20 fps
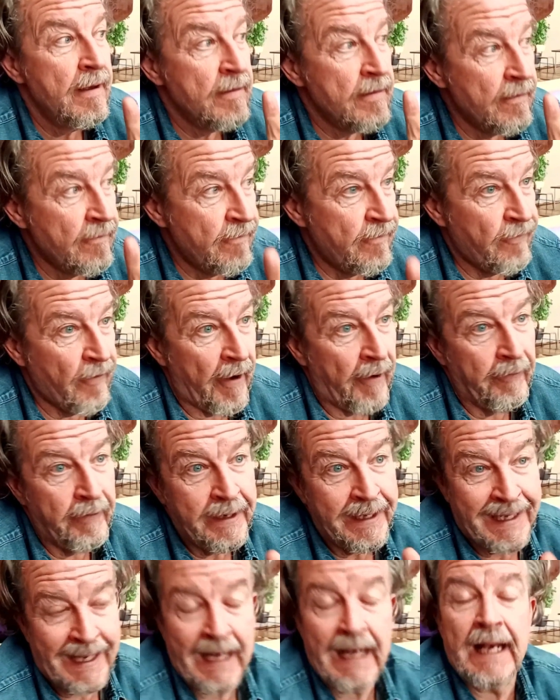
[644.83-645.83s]
the
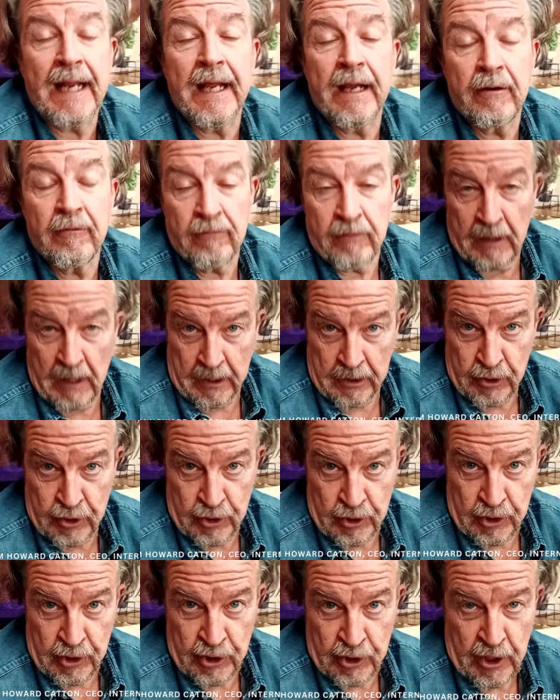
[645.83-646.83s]
very clear
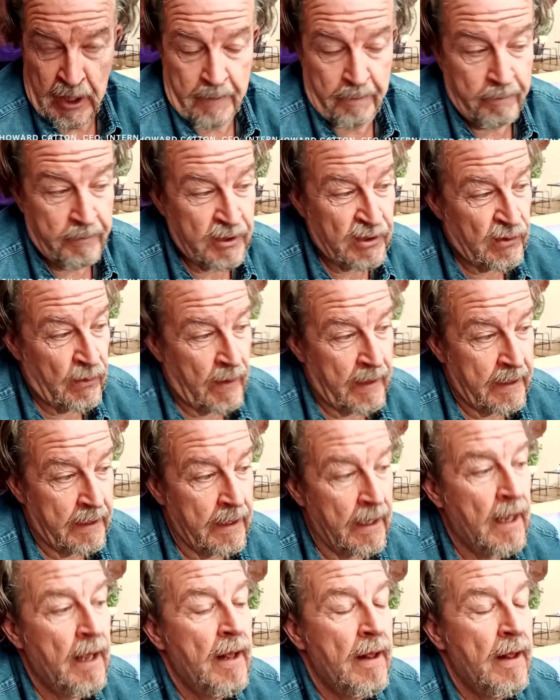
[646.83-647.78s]
relationship between